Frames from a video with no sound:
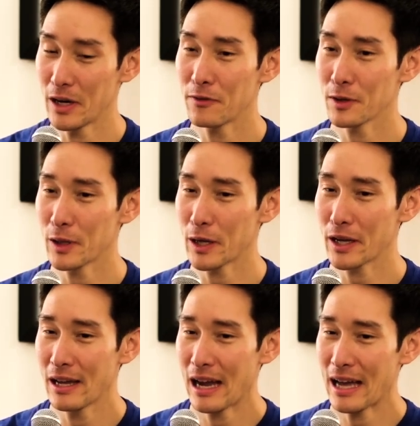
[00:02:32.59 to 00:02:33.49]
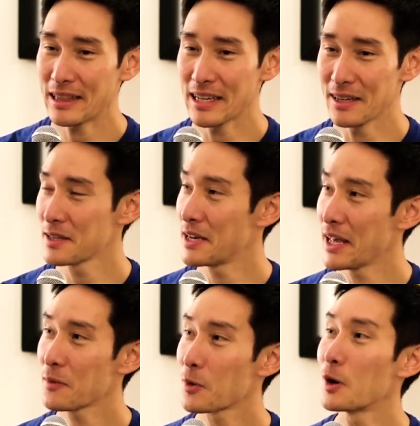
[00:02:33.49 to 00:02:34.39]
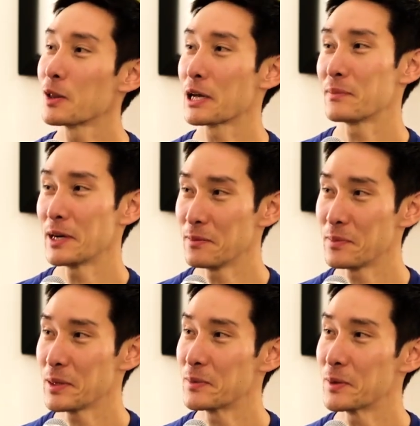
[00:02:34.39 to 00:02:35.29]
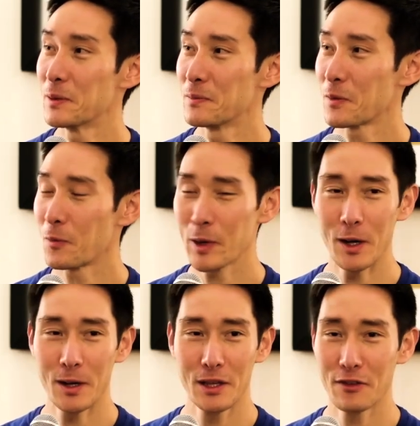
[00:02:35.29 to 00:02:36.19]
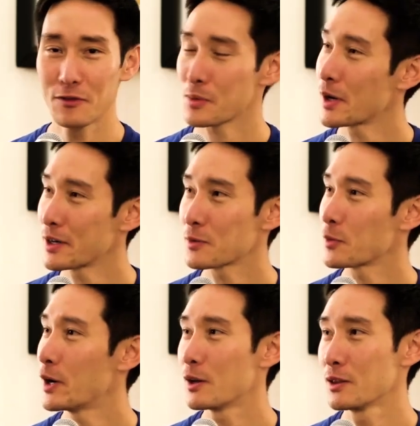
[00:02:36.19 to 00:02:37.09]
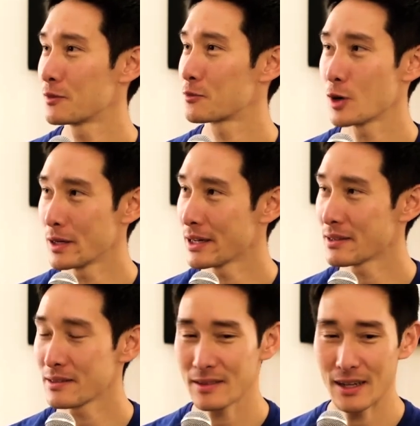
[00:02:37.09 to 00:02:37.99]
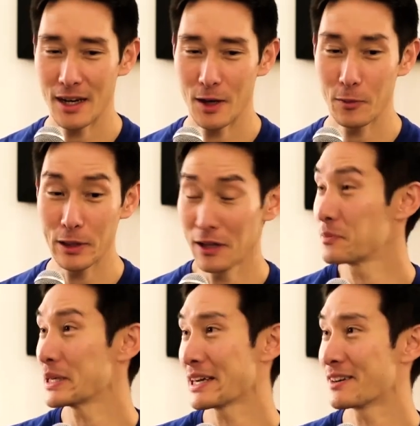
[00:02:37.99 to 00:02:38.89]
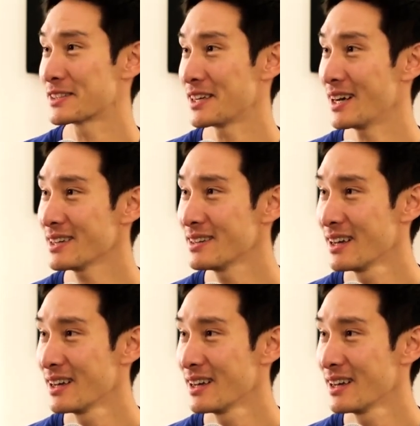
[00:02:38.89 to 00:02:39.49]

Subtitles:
I feel like at the end of the day, we're all like-minded people. Yeah. We all love product. We all love running. We love being outside.